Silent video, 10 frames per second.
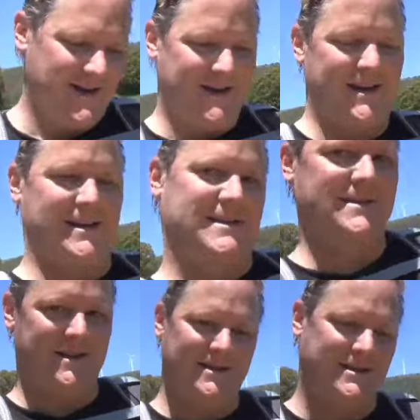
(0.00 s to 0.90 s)
hey,
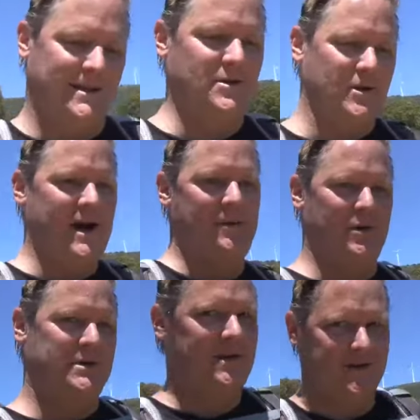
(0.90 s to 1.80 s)
the little
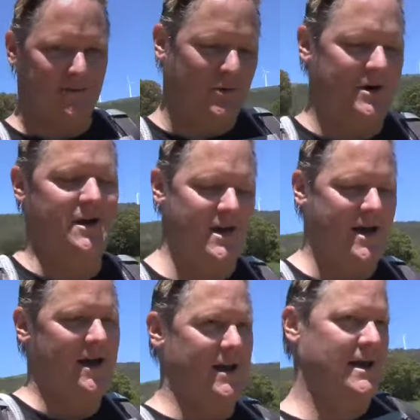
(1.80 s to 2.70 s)
guidebook doesn't warn you
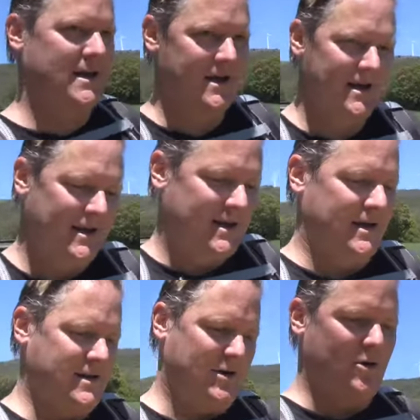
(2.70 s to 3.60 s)
that.
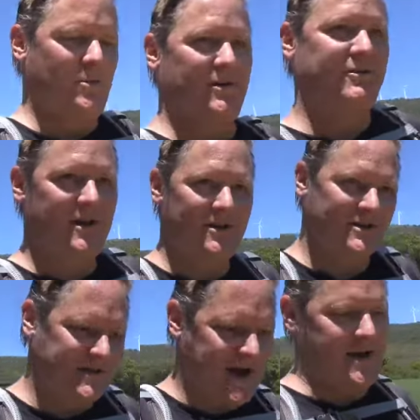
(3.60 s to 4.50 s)
Oh, my feet
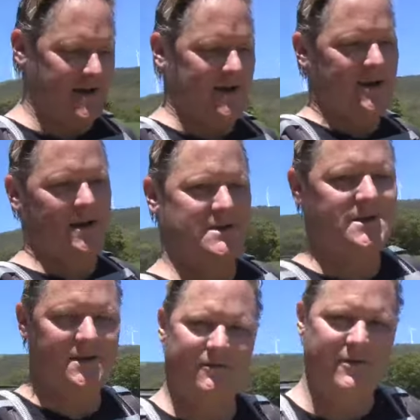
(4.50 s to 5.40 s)
are dead.
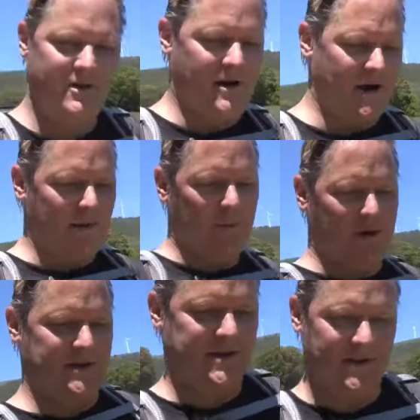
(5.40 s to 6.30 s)
That's a very
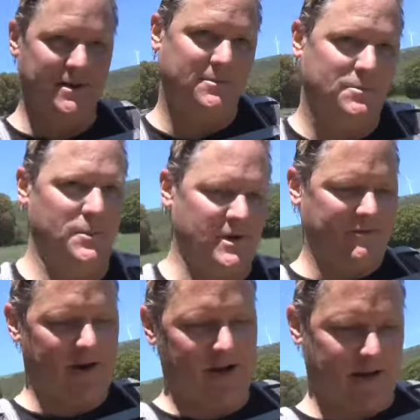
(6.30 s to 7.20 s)
unpleasant bit
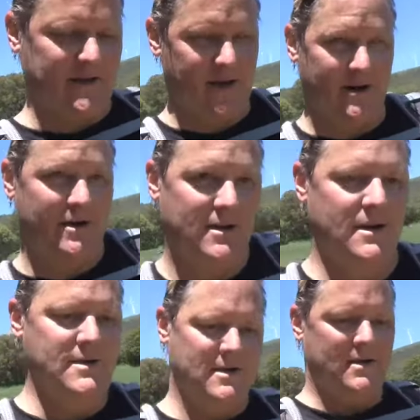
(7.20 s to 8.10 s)
of hiking there.
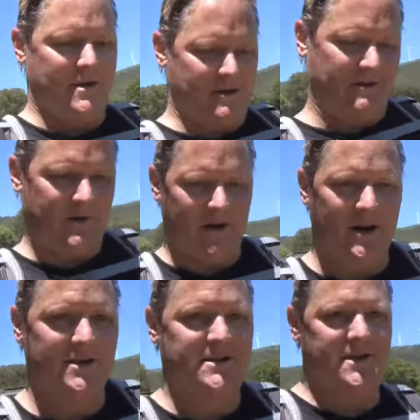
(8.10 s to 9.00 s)

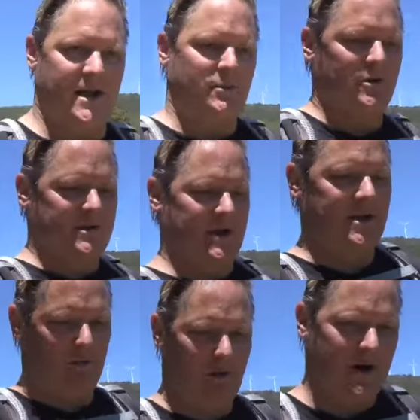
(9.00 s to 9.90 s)
Very unstable. It's
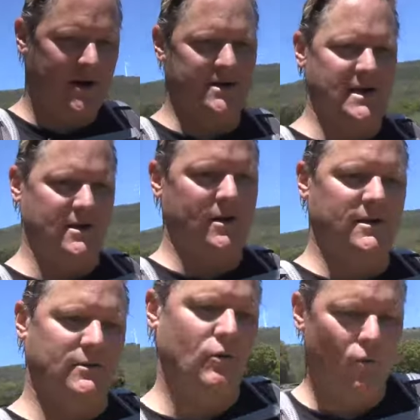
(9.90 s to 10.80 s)
like you're walking down
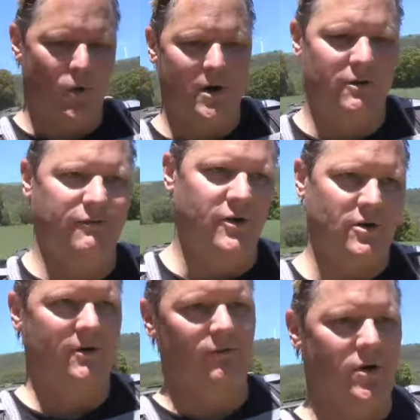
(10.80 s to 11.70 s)
a
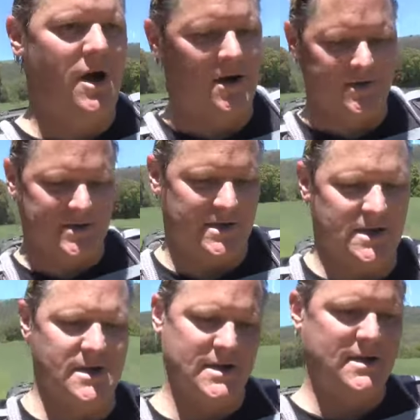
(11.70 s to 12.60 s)
waterfall of rocks, and